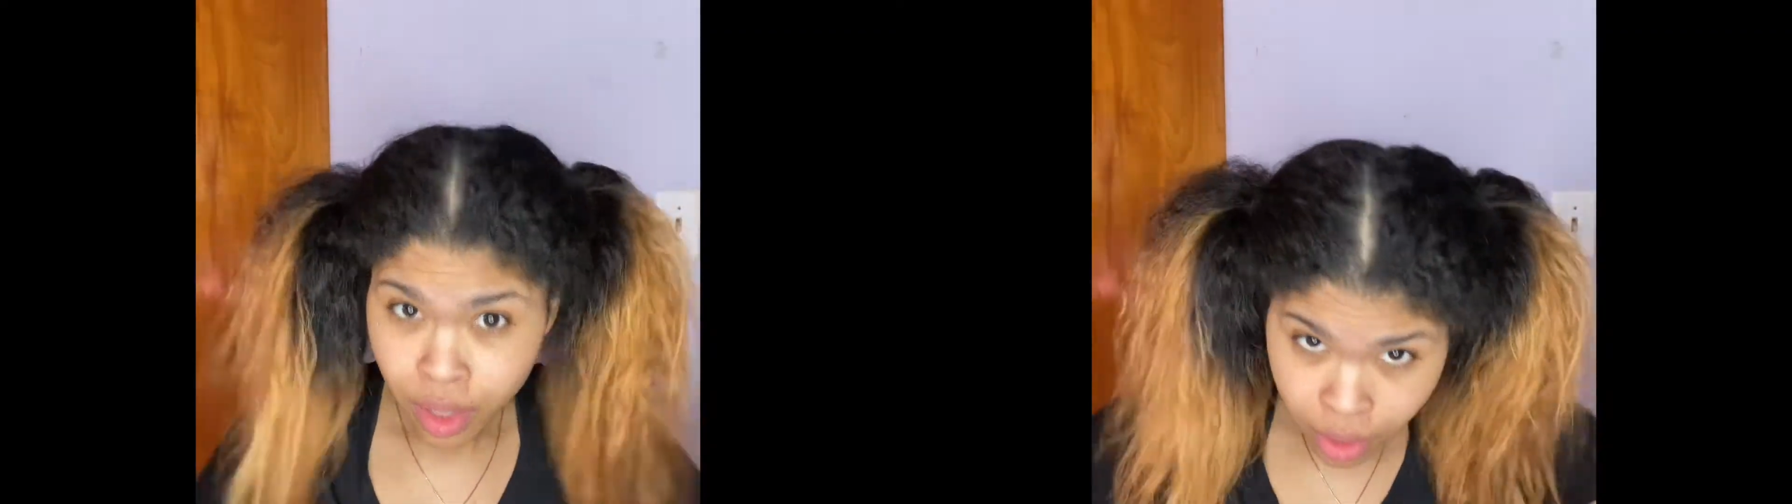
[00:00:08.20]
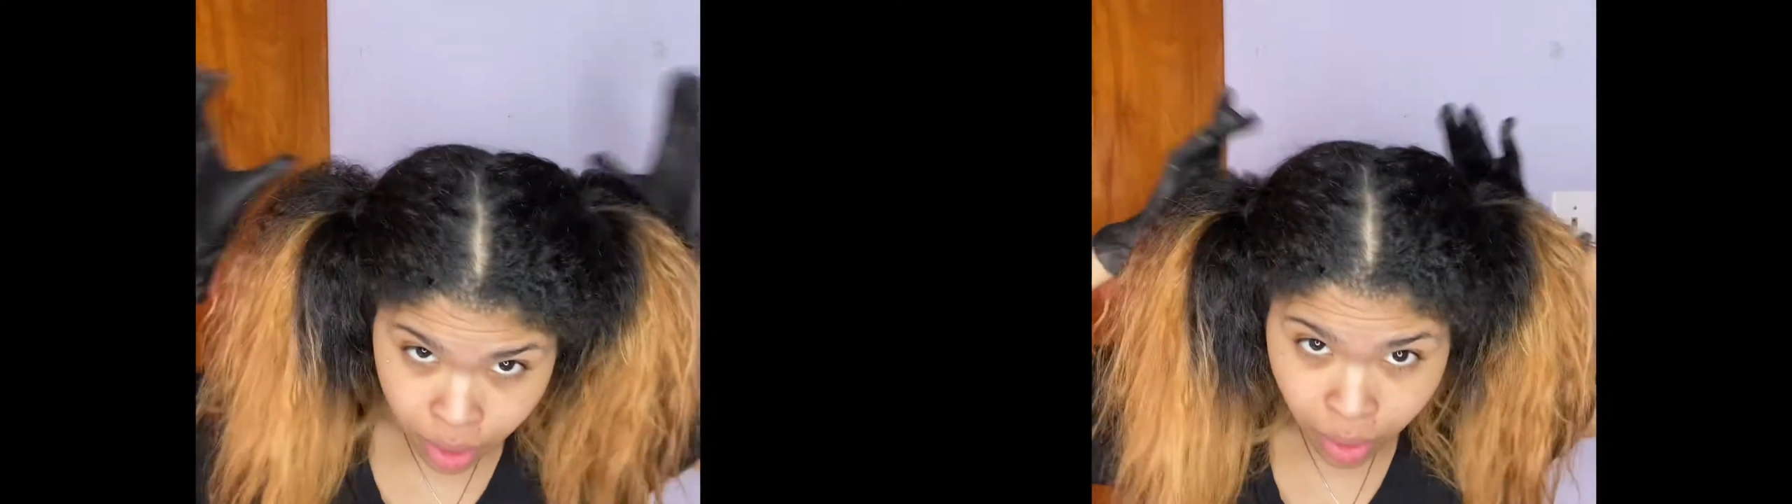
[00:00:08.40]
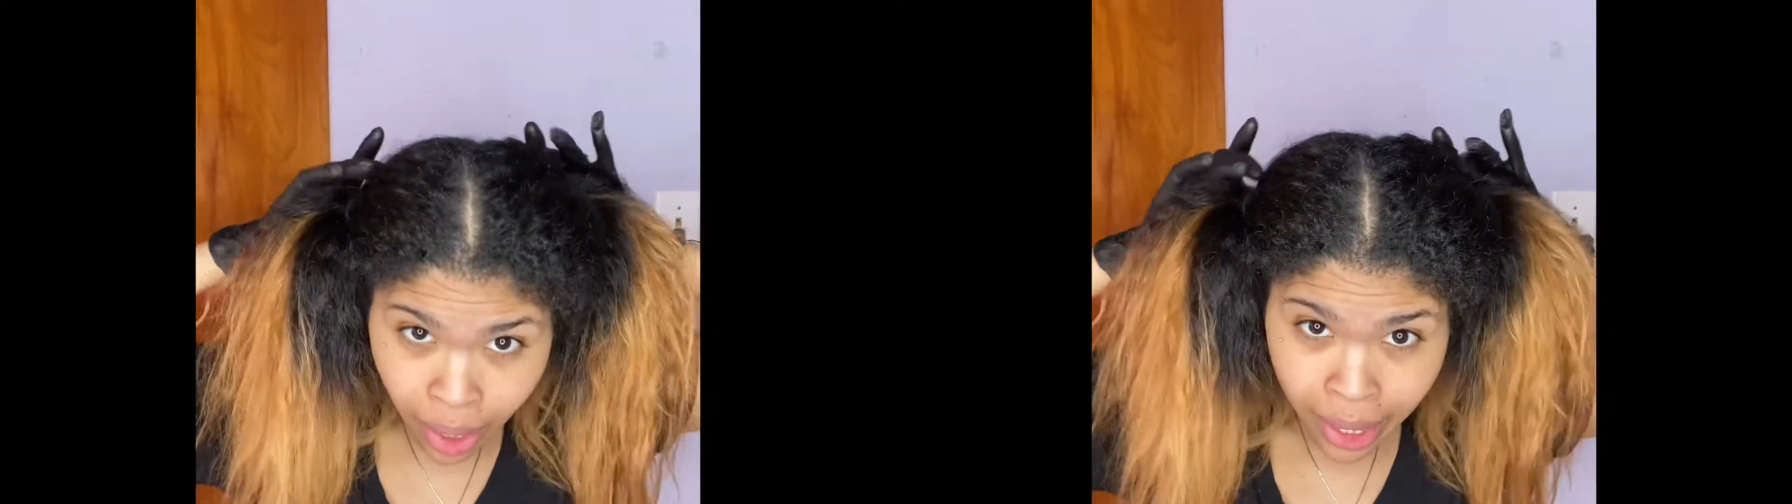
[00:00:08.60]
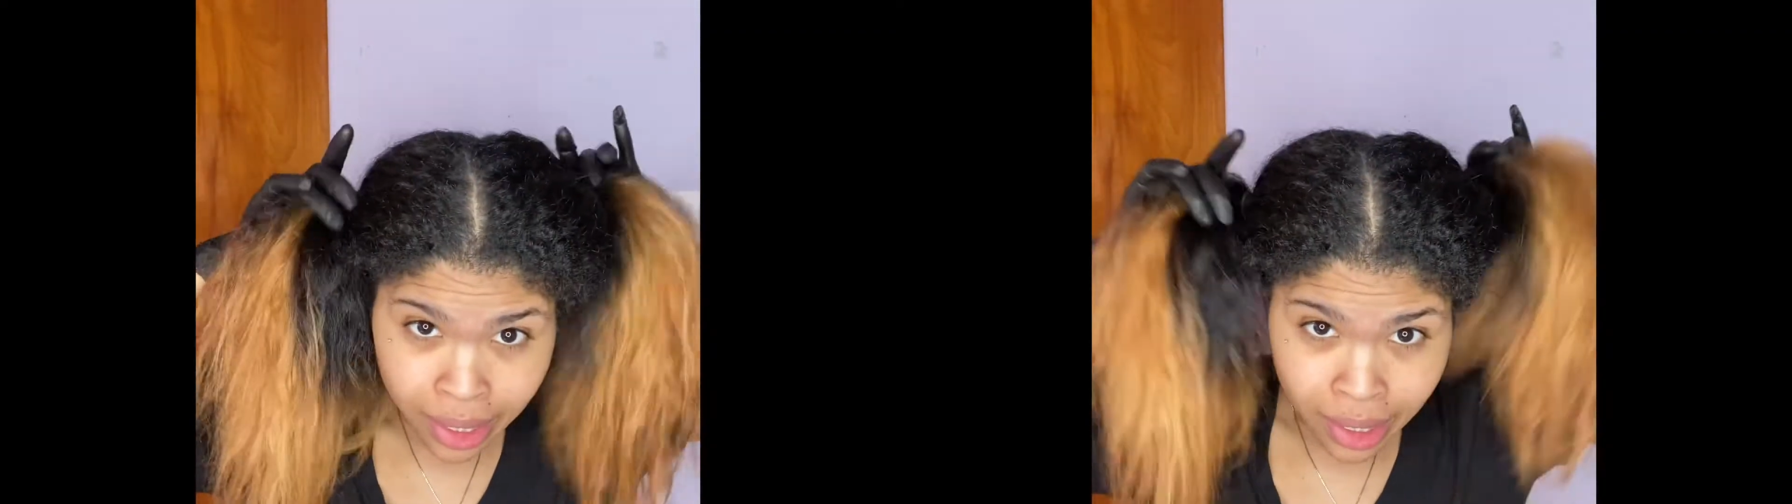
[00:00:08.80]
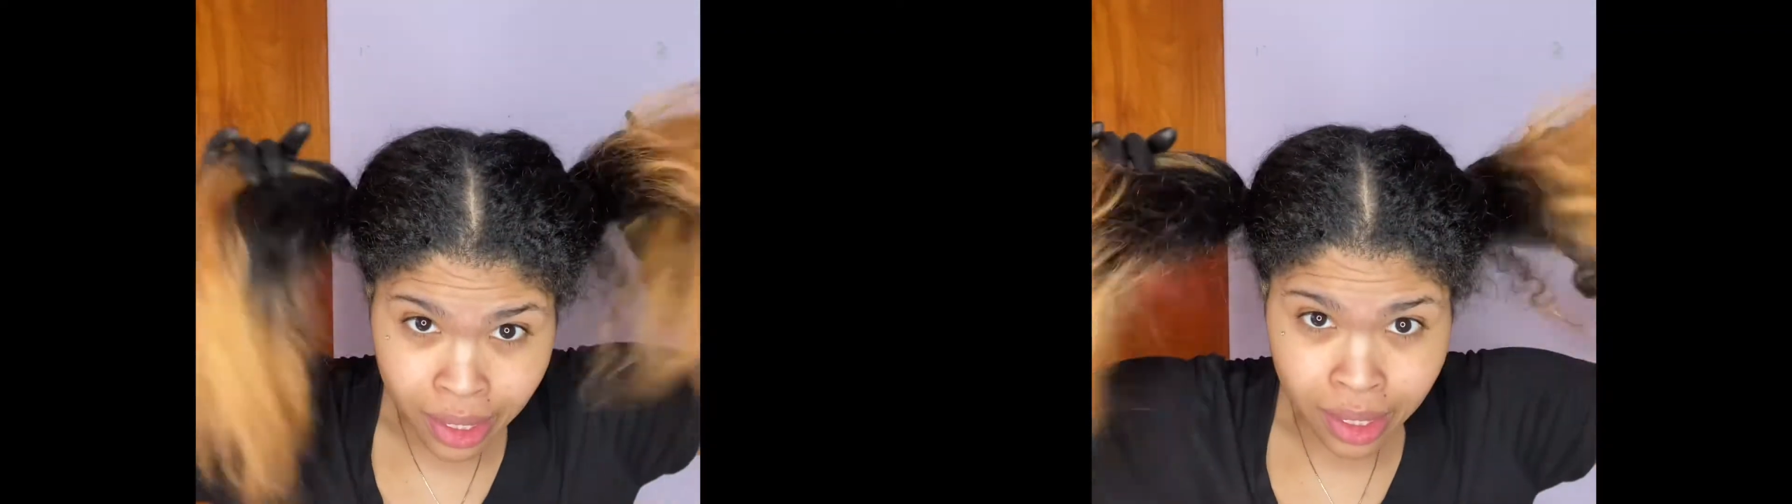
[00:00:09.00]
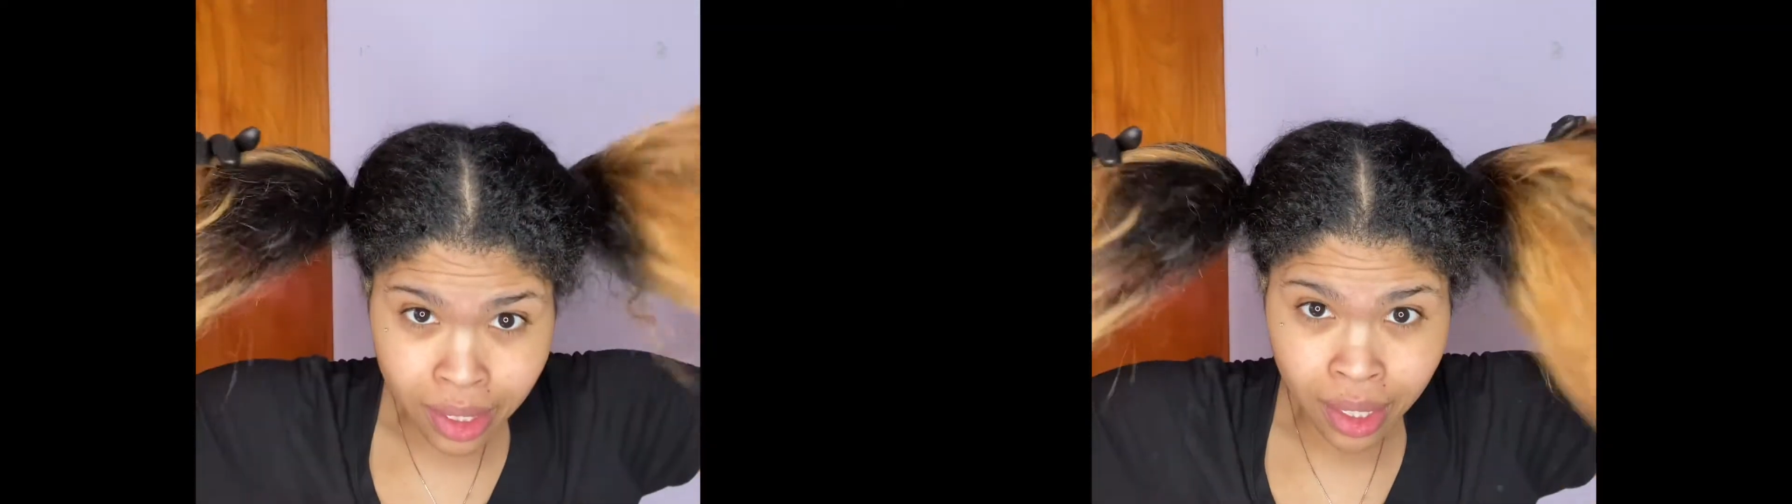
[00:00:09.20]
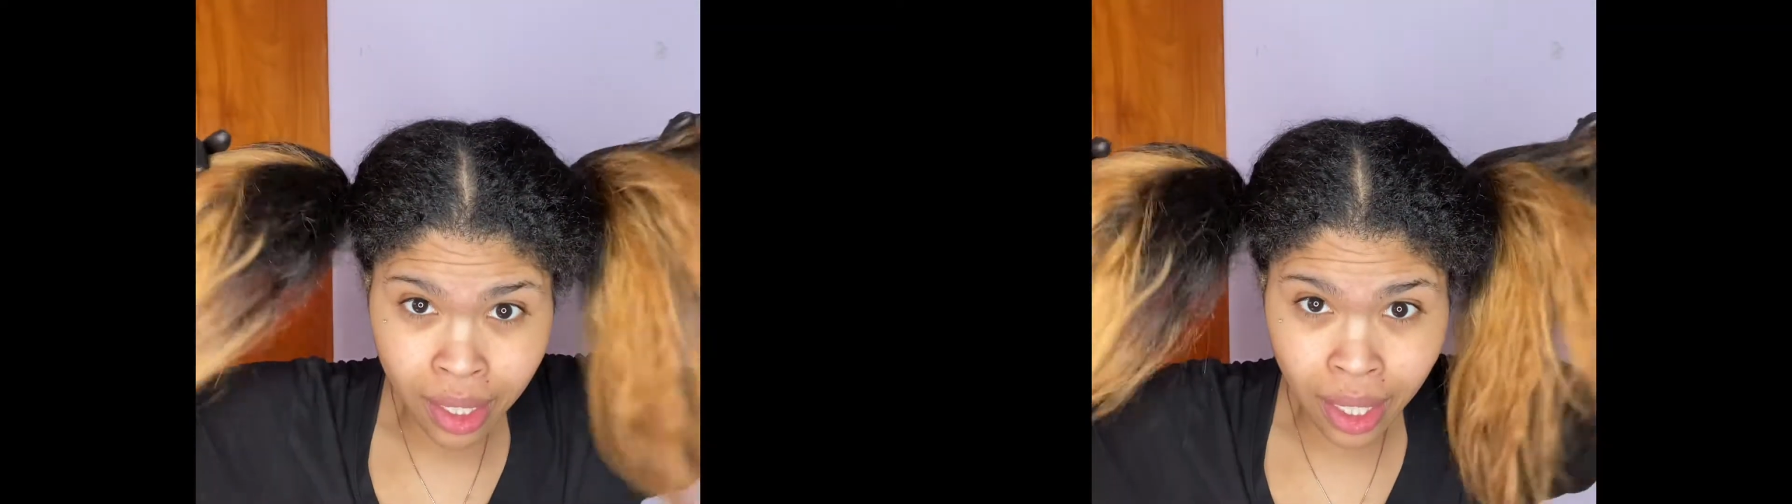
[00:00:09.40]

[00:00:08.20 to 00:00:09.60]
So ideally,